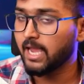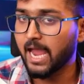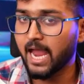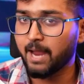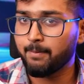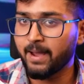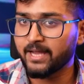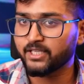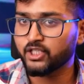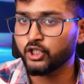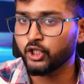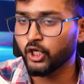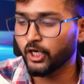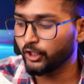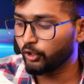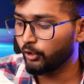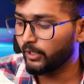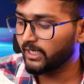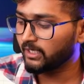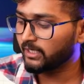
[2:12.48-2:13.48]
Imagine you're
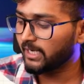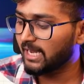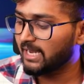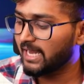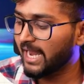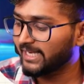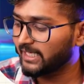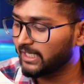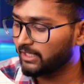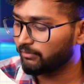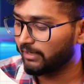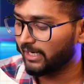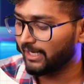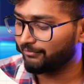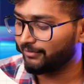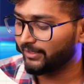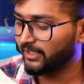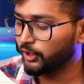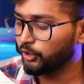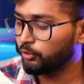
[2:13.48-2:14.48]
doing a lightning wala
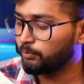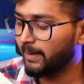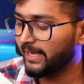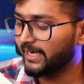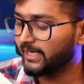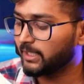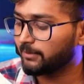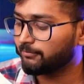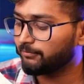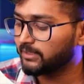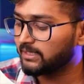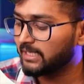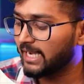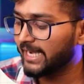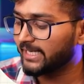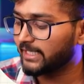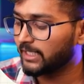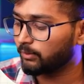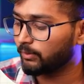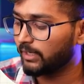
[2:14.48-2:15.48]
effect, you pair it up with
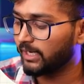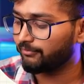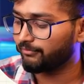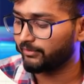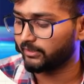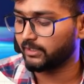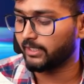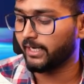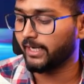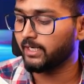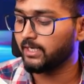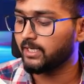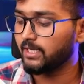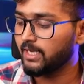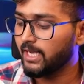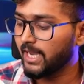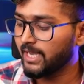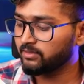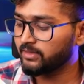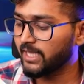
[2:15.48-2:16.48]
lightning wala effect, right?
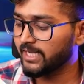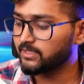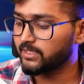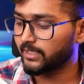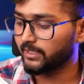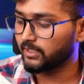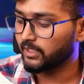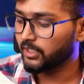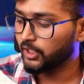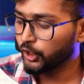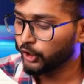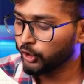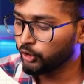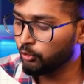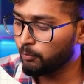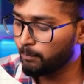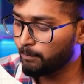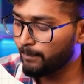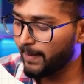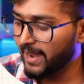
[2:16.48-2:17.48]
And that's it.
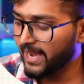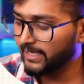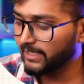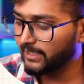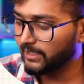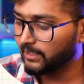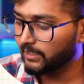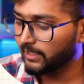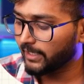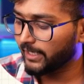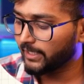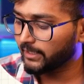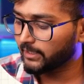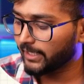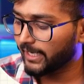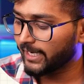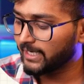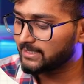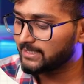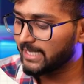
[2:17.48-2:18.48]
You pair
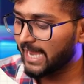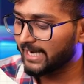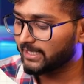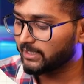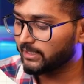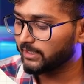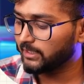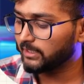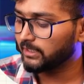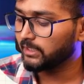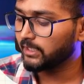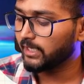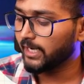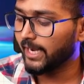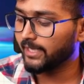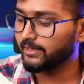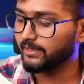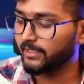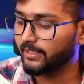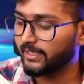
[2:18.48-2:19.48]
it exactly
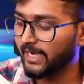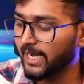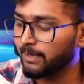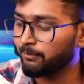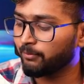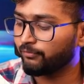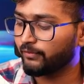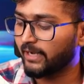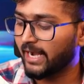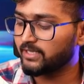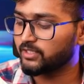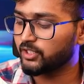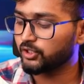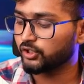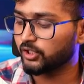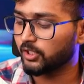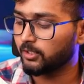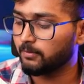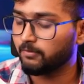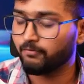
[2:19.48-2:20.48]
at the time of
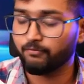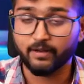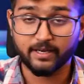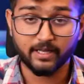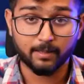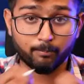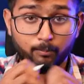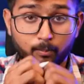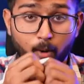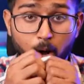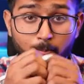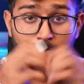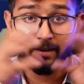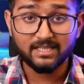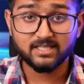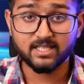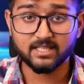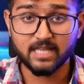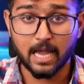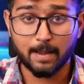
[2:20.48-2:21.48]
transition when the bomb
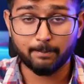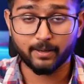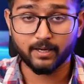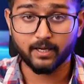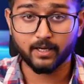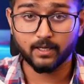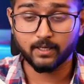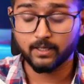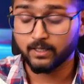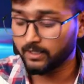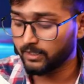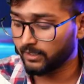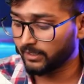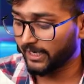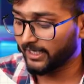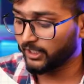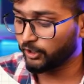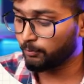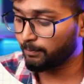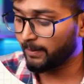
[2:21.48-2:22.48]
blast is happening,
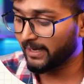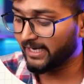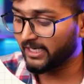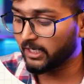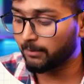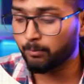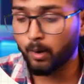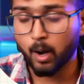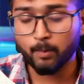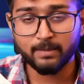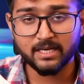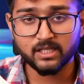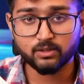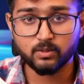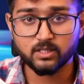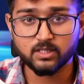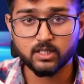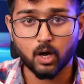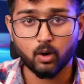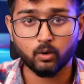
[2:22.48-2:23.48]
right? You pair it up bomb blast
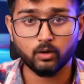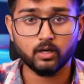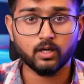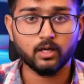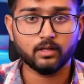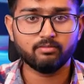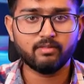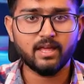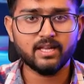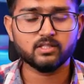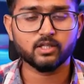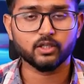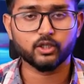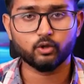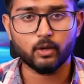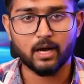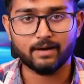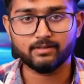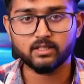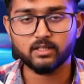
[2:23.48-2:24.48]
with sound, that's it,
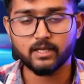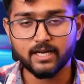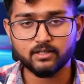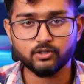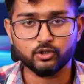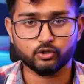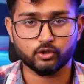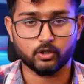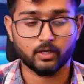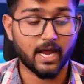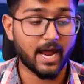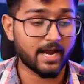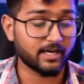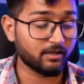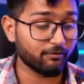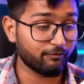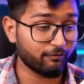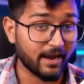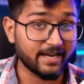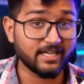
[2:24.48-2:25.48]
you have a transition, and
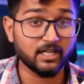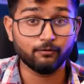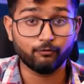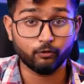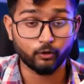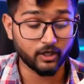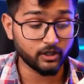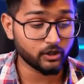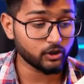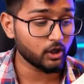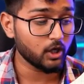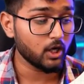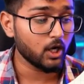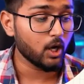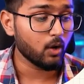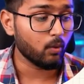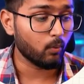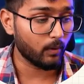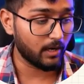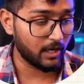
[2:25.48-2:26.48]
the final footage
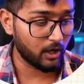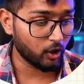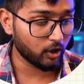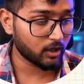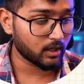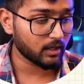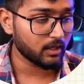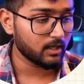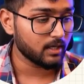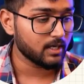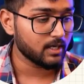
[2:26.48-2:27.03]
will look